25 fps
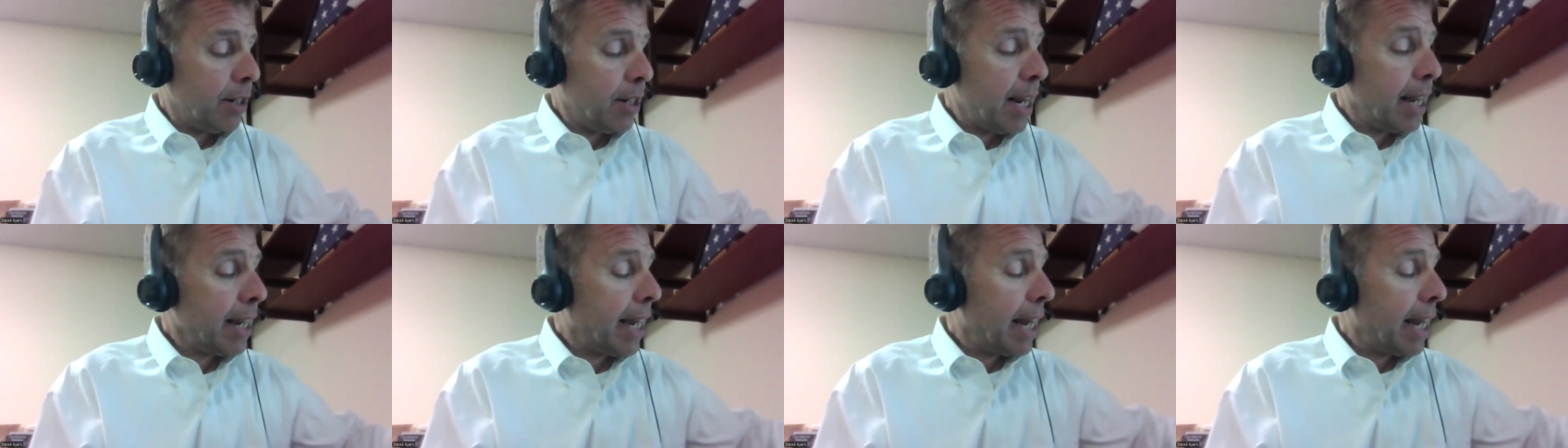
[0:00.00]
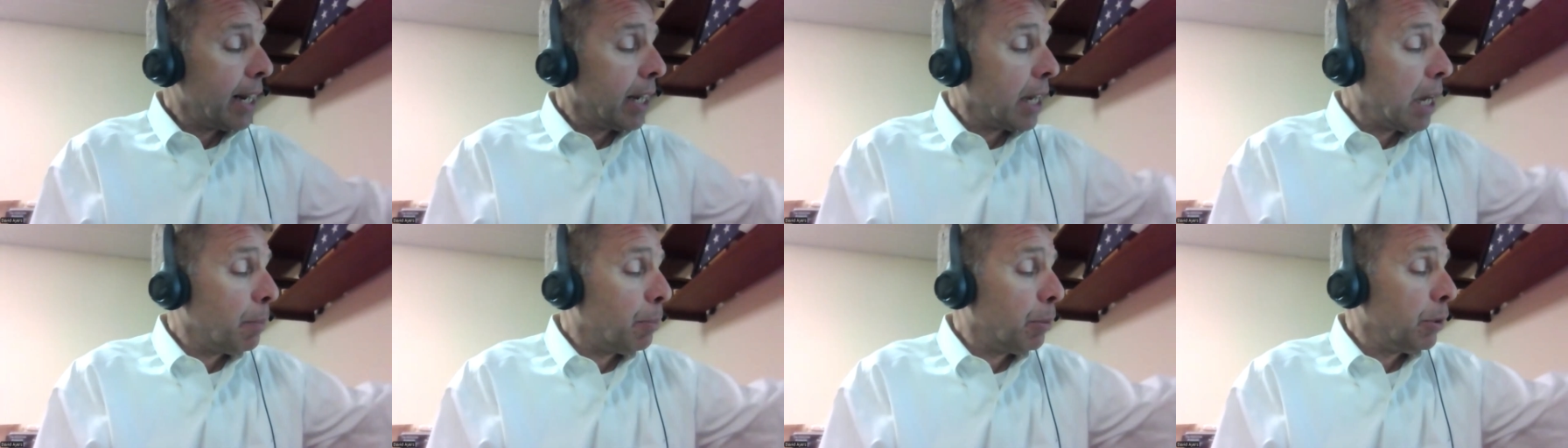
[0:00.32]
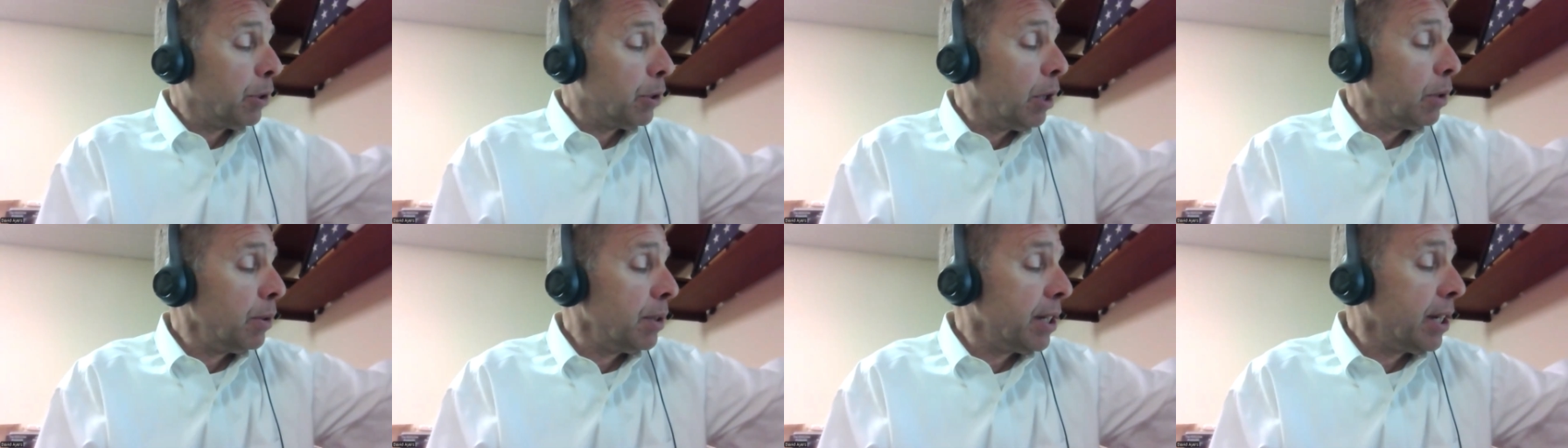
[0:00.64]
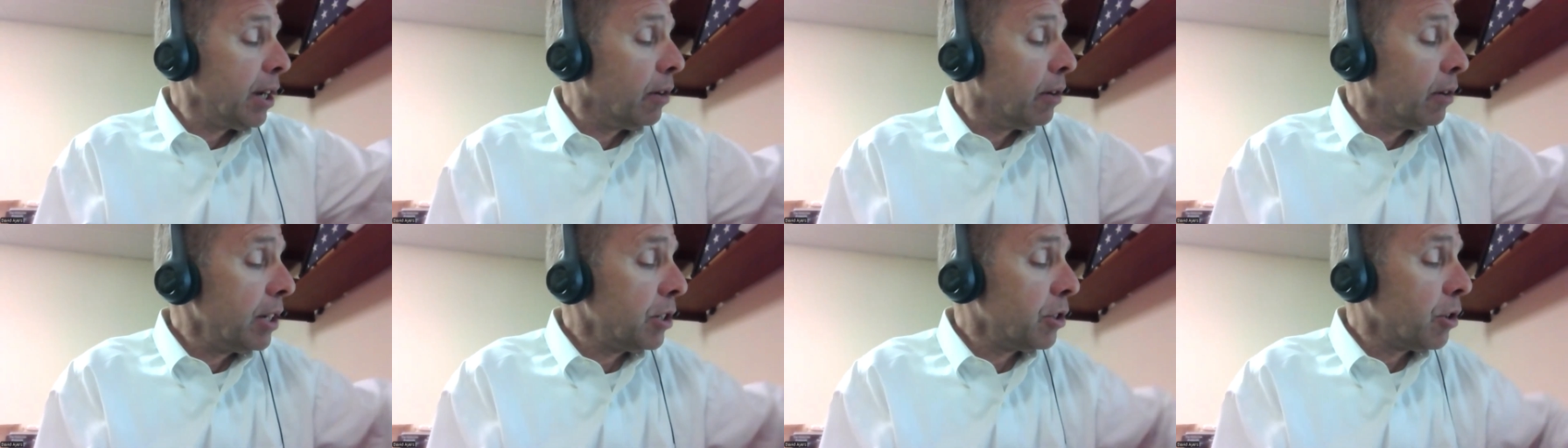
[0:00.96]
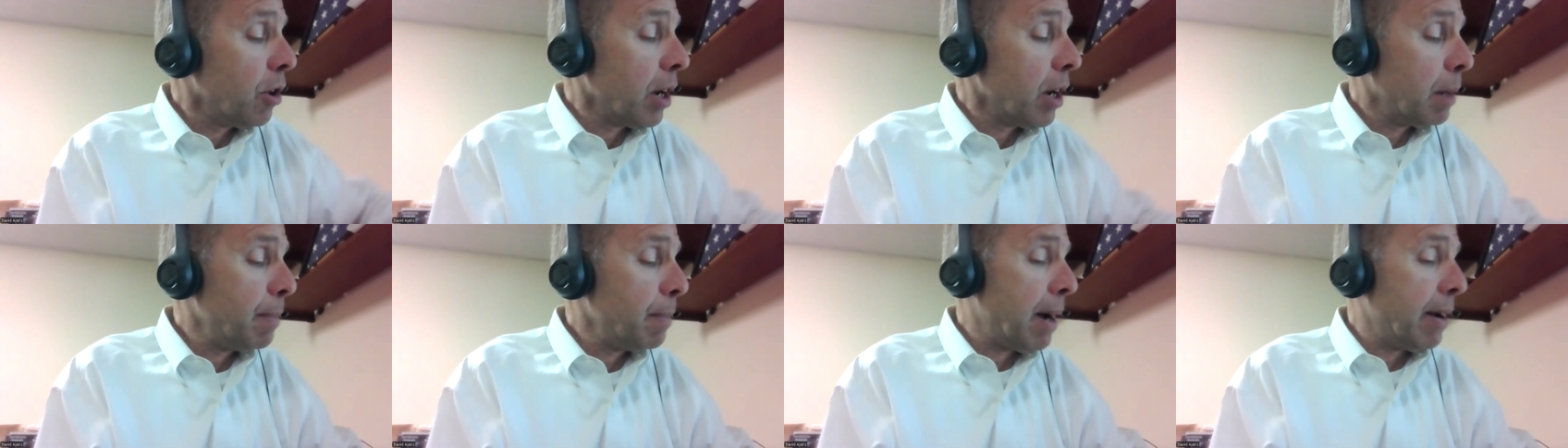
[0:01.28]
I got a couple notes here. Let's
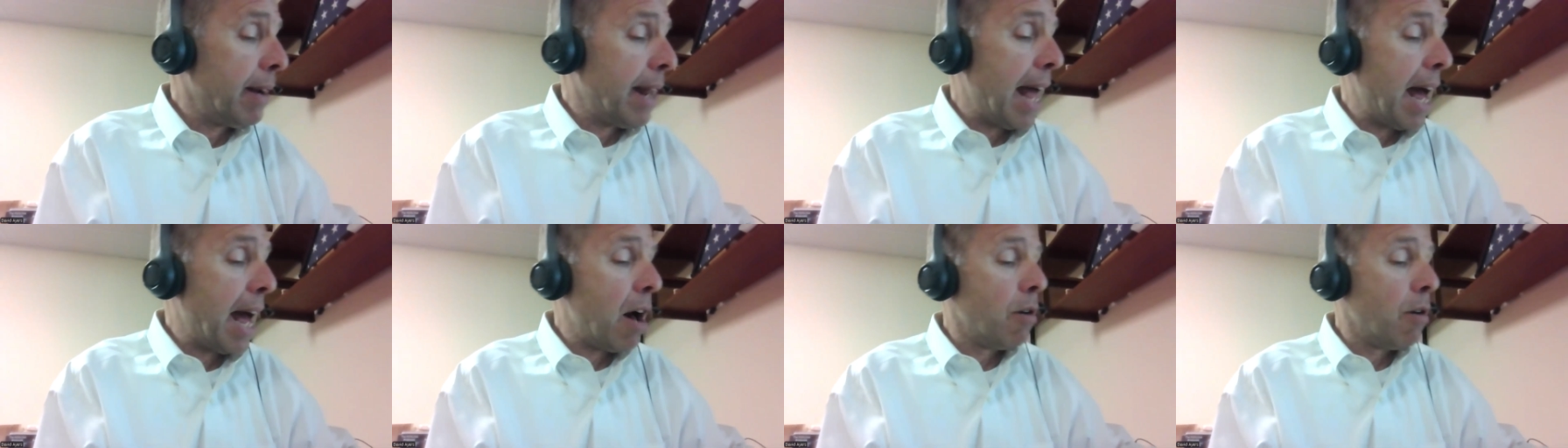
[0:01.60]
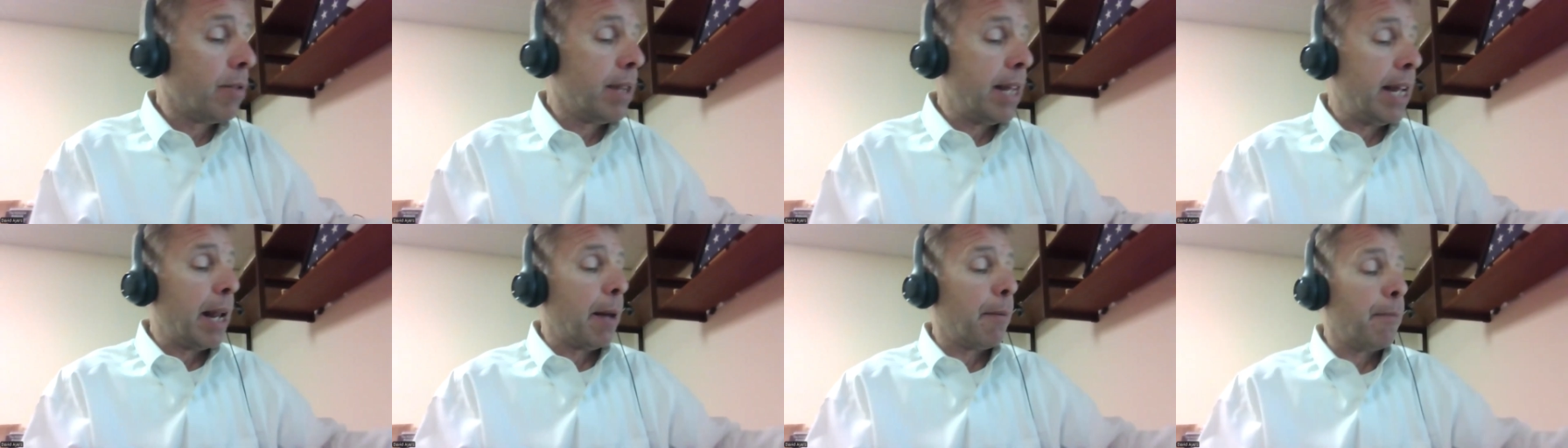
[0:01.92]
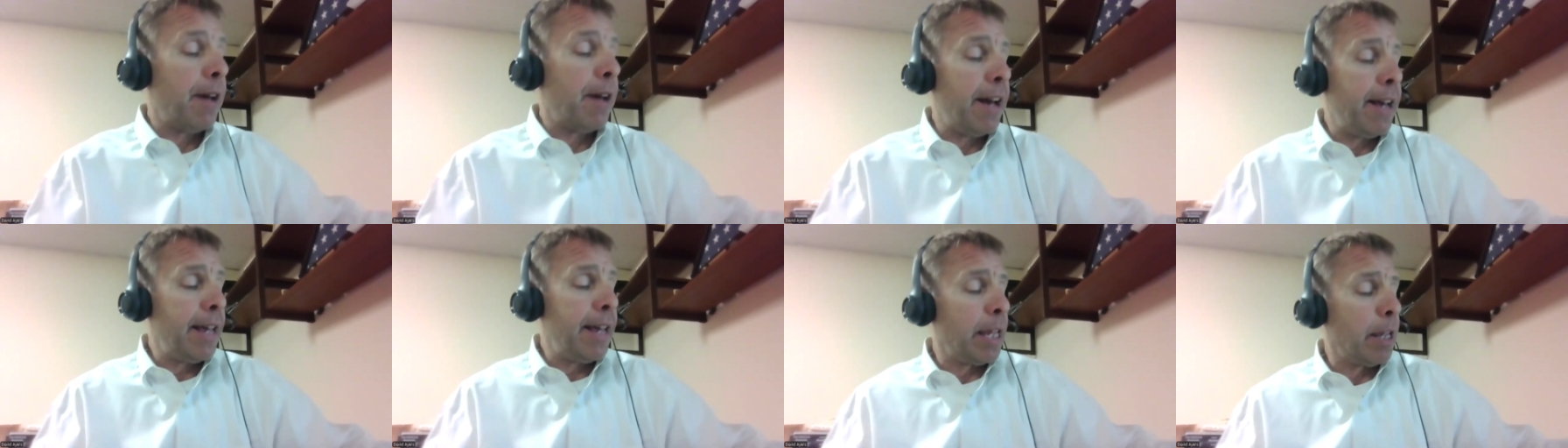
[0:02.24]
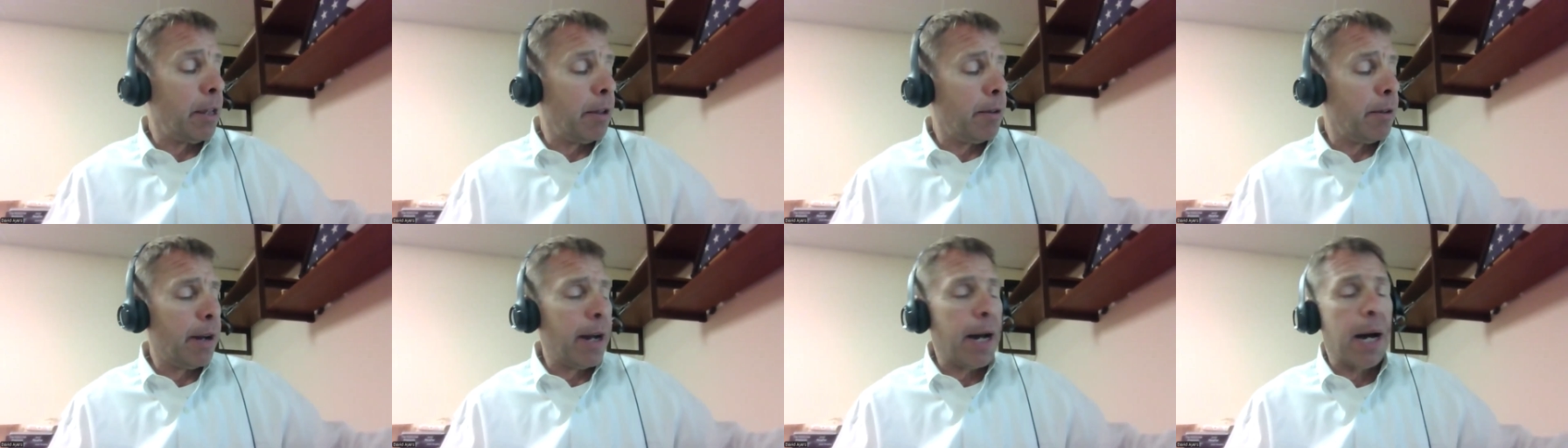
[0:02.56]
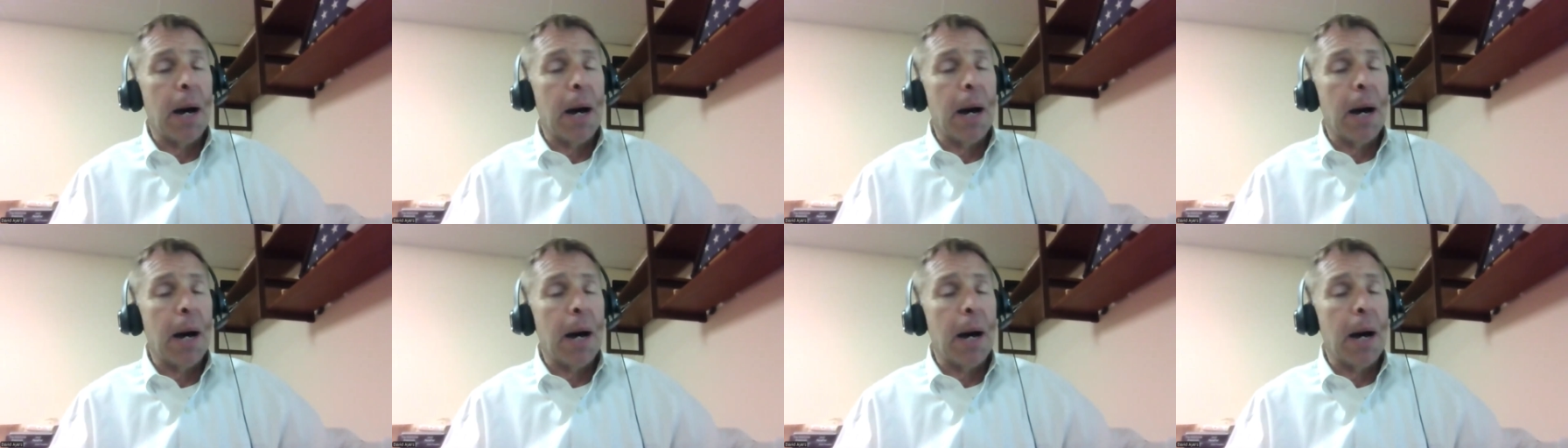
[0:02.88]
talk about how that a